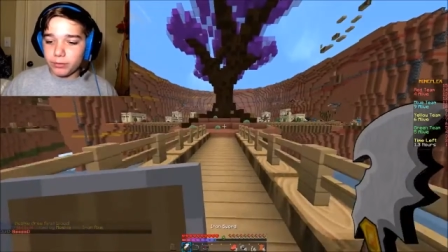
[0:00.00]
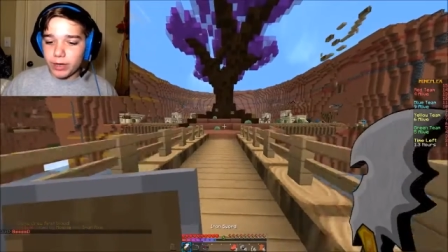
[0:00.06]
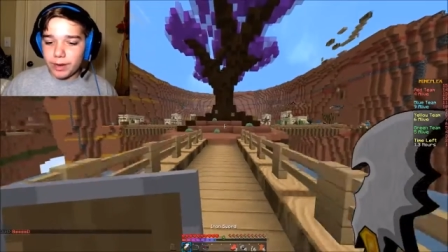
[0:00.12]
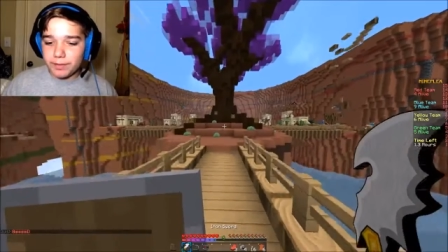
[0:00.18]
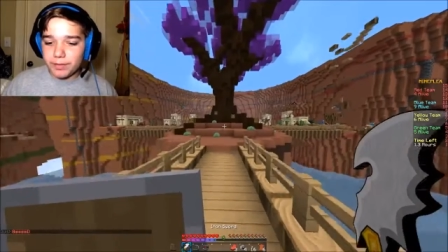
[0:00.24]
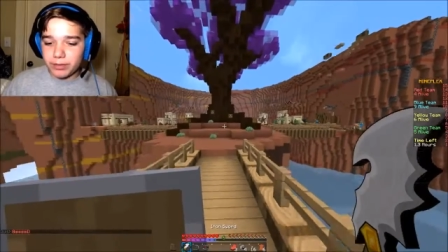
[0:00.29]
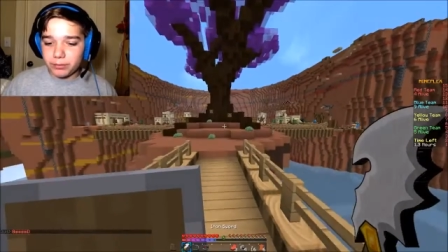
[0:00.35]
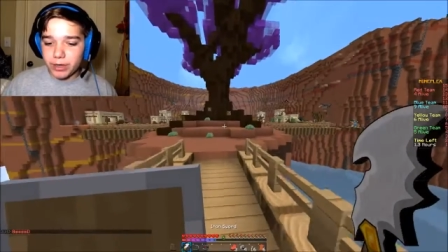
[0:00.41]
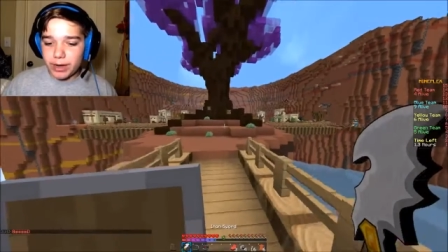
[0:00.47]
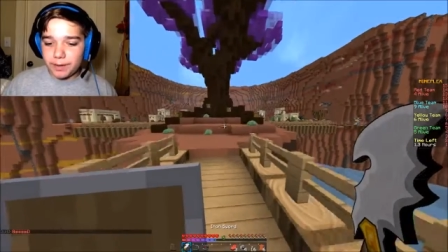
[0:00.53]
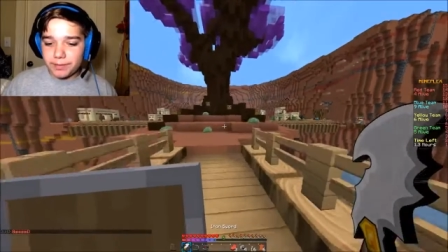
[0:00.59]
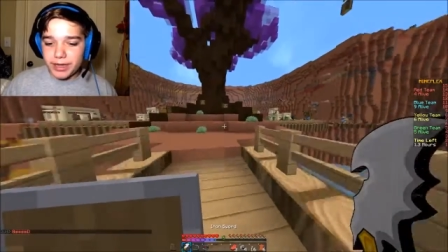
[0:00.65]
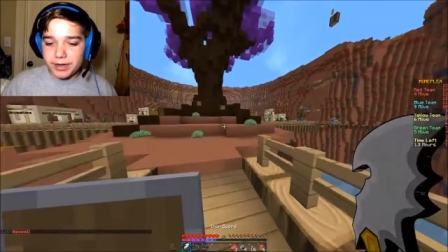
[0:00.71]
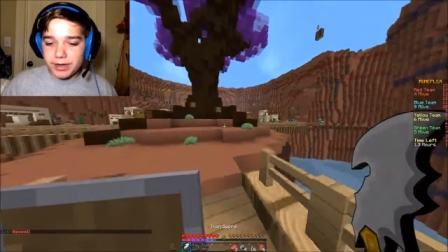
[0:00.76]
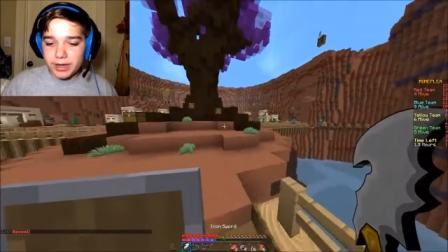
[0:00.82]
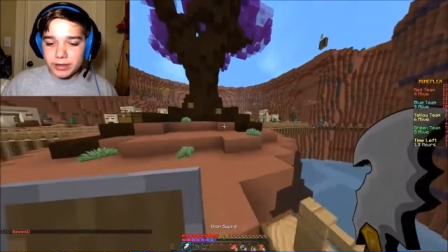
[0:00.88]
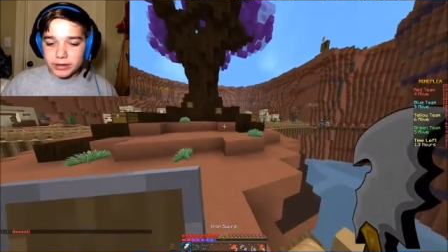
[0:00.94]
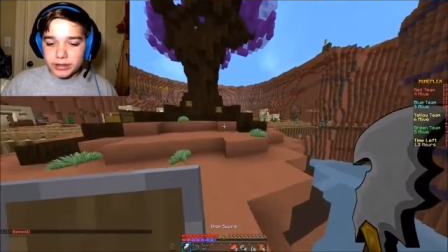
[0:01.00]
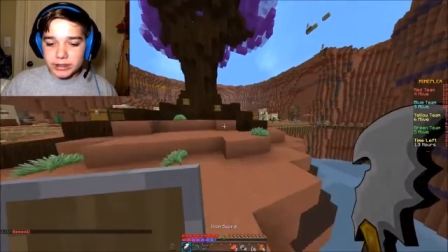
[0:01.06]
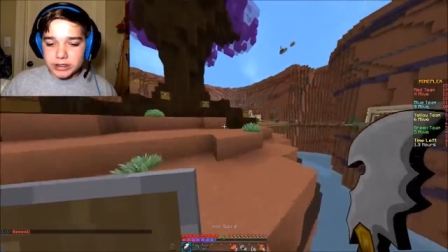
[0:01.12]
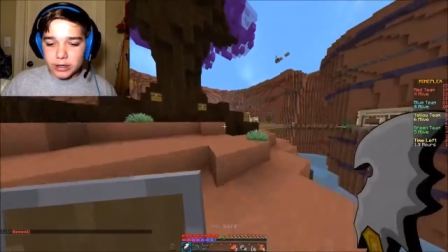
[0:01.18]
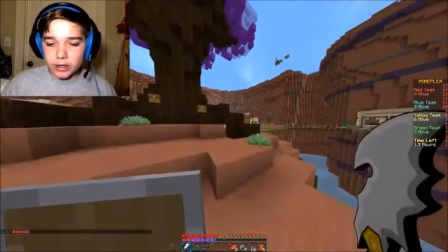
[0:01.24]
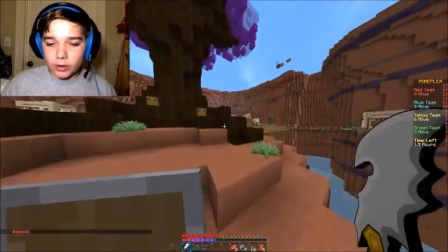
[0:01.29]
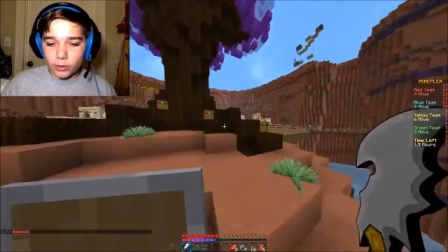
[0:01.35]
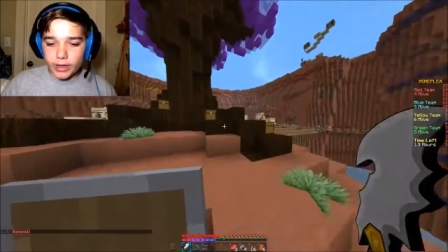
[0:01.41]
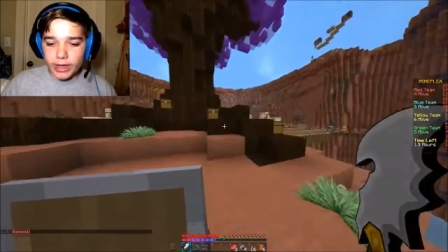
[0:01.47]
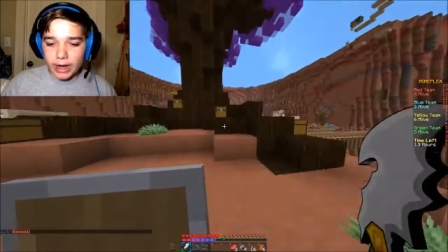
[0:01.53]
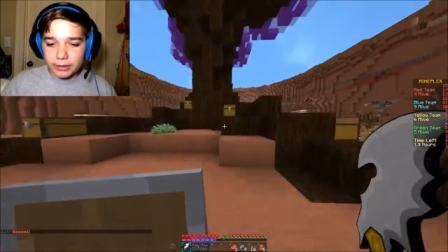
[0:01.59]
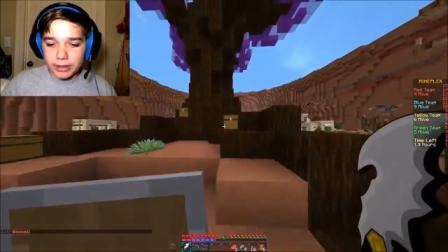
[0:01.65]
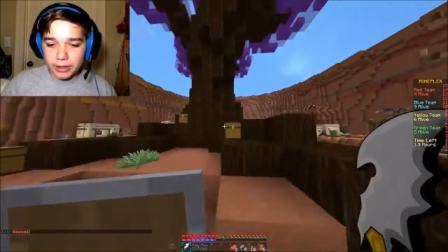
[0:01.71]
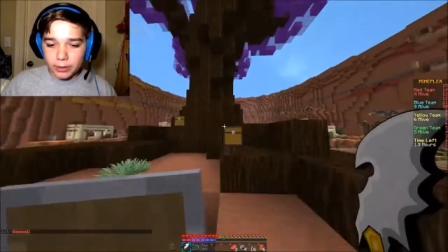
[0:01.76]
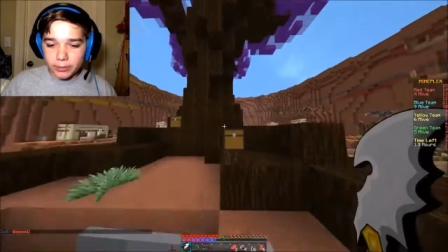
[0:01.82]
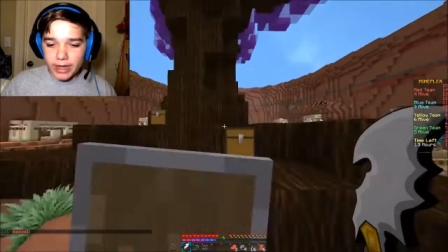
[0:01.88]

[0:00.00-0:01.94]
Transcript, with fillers: We're at mid. We're at mid. Let's go. We out here.